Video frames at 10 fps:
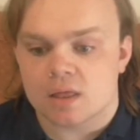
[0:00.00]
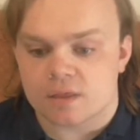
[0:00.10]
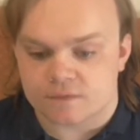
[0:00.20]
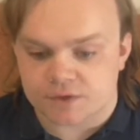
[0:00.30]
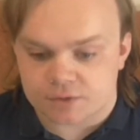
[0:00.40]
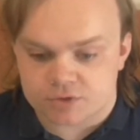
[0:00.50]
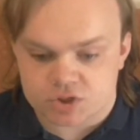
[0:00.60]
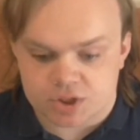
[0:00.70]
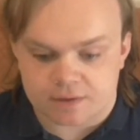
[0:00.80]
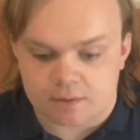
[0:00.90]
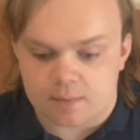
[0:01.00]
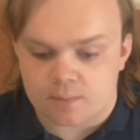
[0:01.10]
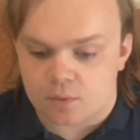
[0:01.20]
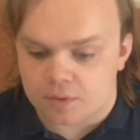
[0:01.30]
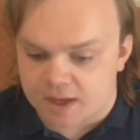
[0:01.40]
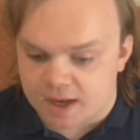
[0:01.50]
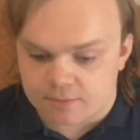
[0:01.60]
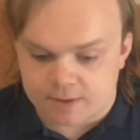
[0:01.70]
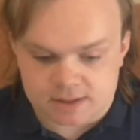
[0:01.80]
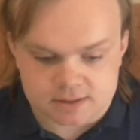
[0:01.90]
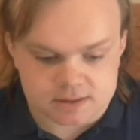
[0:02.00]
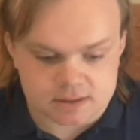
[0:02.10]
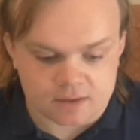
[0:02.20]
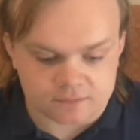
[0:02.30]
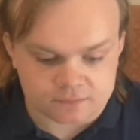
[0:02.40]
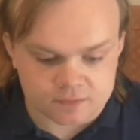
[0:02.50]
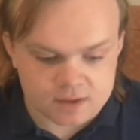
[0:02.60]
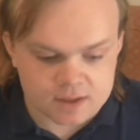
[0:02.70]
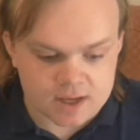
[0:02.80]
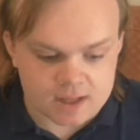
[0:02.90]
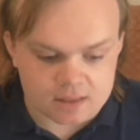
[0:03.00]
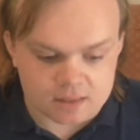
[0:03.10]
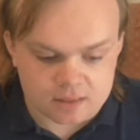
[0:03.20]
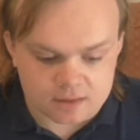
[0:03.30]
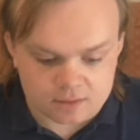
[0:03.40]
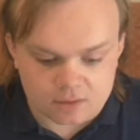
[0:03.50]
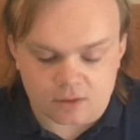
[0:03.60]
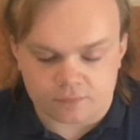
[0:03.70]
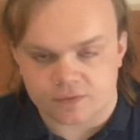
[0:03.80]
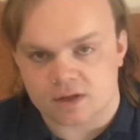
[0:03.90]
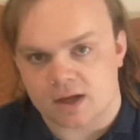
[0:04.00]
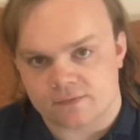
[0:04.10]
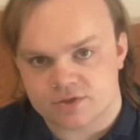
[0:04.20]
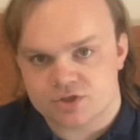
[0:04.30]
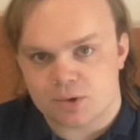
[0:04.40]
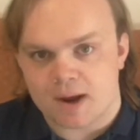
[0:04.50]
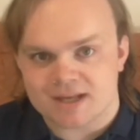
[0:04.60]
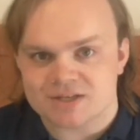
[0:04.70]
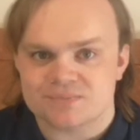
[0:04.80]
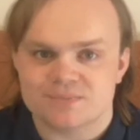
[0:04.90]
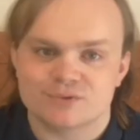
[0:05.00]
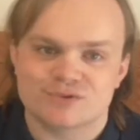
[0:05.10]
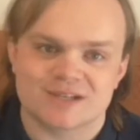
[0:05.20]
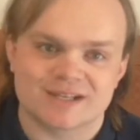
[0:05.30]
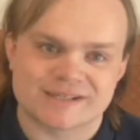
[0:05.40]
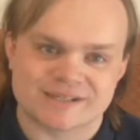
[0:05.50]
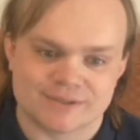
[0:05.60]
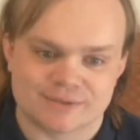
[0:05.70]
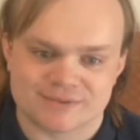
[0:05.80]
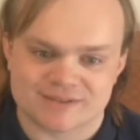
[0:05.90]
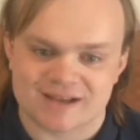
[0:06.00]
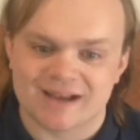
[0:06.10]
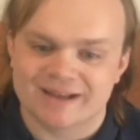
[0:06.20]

the future, there are more Gateway stuff, and a lot of the Life is Strange music is used.